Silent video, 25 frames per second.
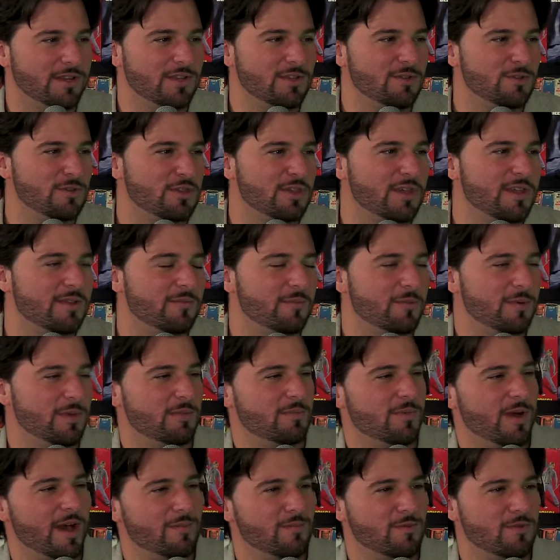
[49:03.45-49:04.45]
Do you think
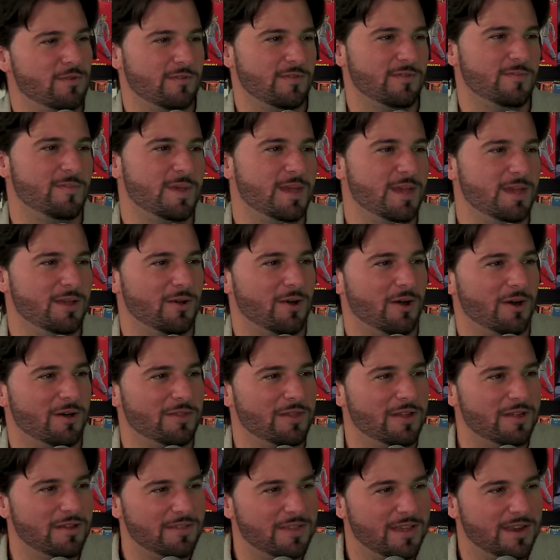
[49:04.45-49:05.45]
with my movie being on
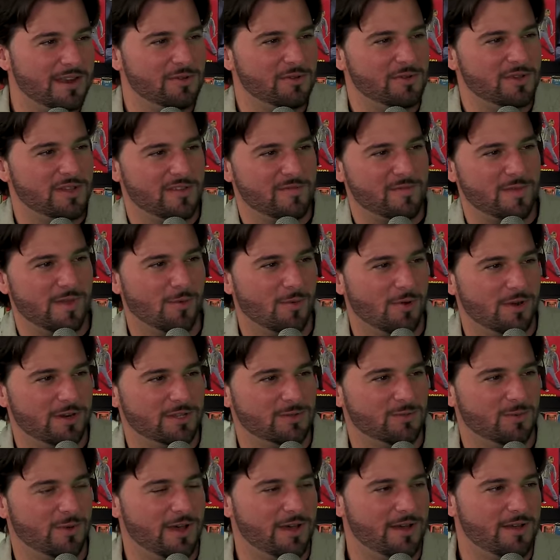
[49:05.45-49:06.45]
there that he'll give me one
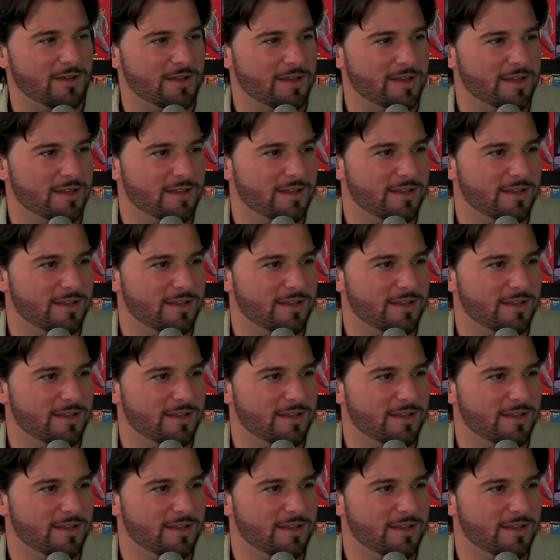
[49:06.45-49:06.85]
as well?